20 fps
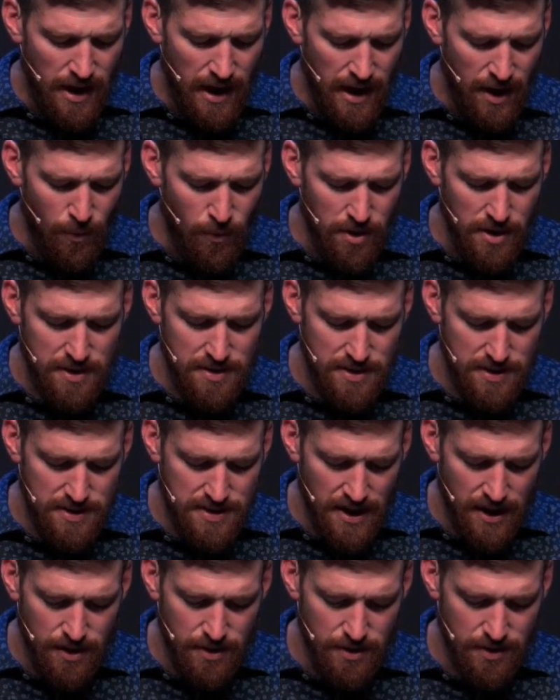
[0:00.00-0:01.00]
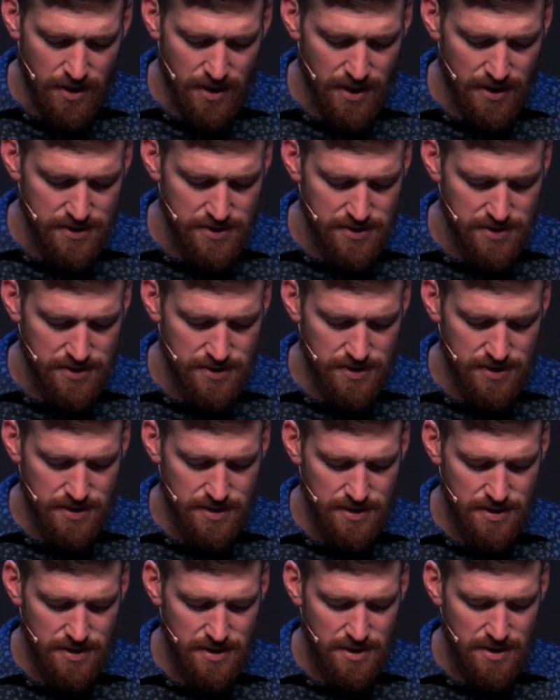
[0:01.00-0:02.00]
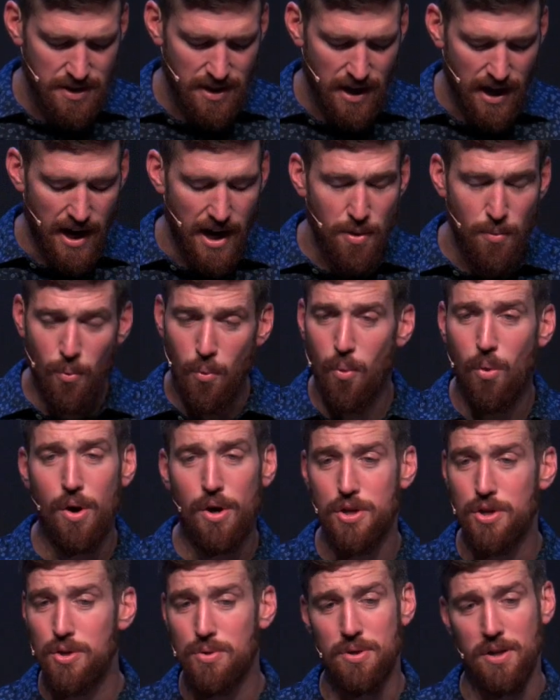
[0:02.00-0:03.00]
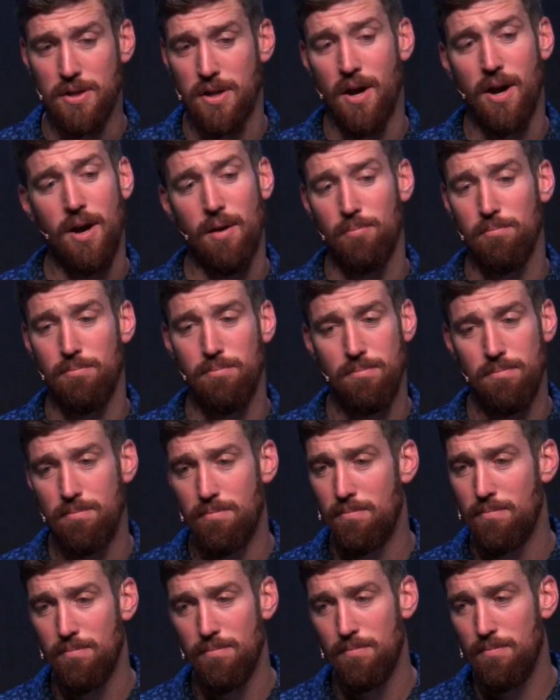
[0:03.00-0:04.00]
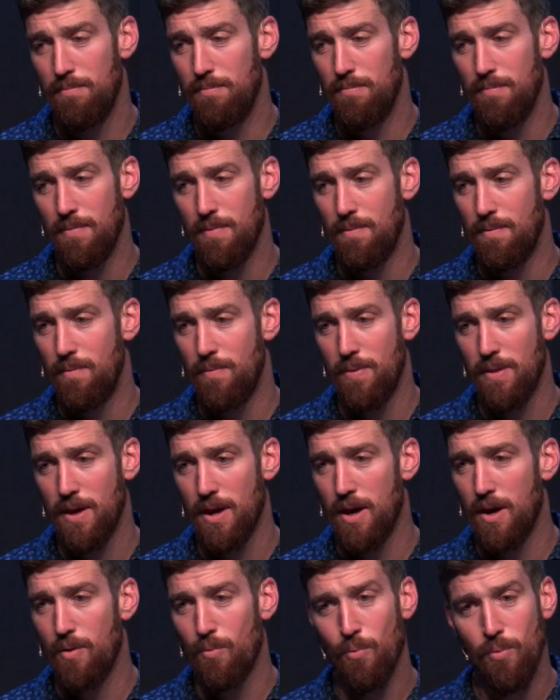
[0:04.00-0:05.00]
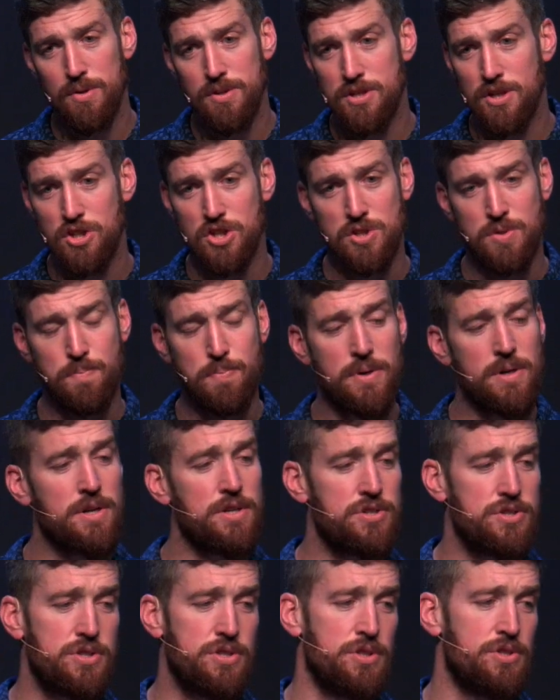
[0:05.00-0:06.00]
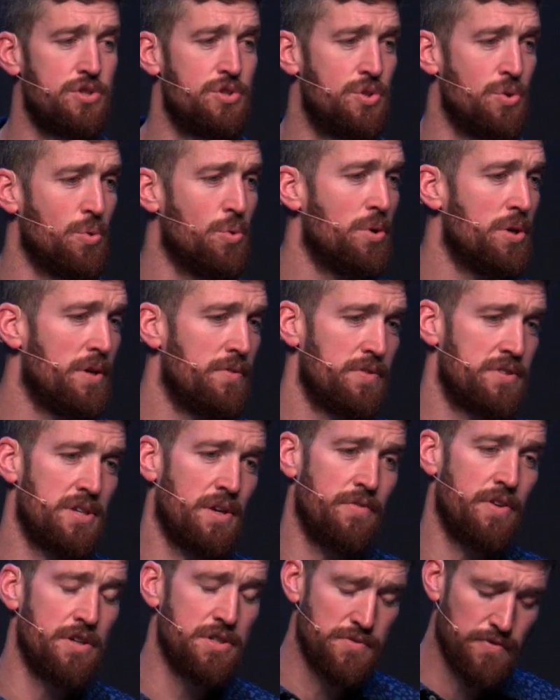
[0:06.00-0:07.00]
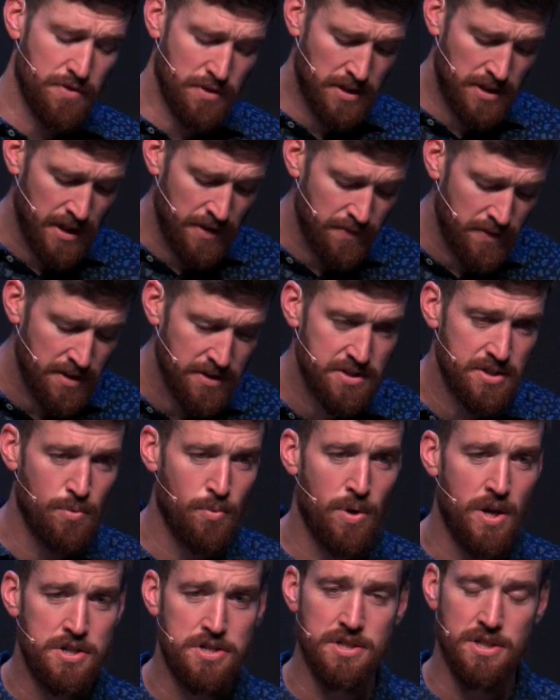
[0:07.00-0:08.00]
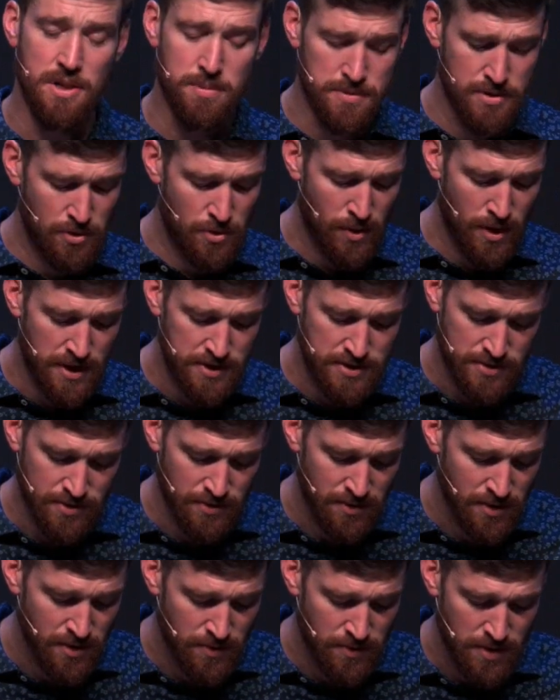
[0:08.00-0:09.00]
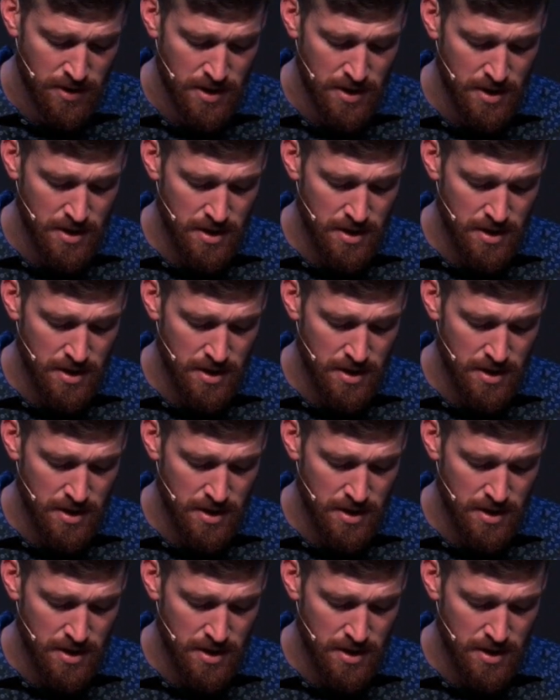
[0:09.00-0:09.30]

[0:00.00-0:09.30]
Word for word: I want to tell you this. I want you to come uh, to experience the joy of salvation, forgiveness, and righteousness that comes in Christ alone.